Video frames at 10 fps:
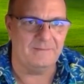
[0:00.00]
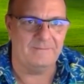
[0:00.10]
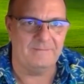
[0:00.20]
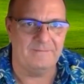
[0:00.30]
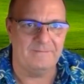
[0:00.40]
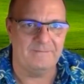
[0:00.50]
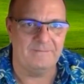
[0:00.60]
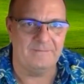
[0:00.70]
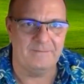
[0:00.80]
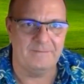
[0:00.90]

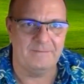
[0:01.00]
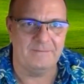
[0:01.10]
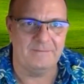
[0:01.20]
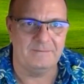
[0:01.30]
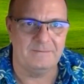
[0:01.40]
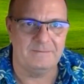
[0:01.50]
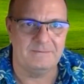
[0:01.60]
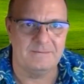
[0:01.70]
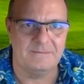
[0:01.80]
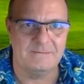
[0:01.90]

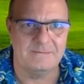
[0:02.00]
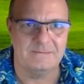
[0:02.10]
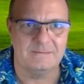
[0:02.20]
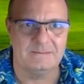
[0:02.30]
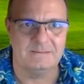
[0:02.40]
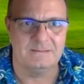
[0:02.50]
[no speech]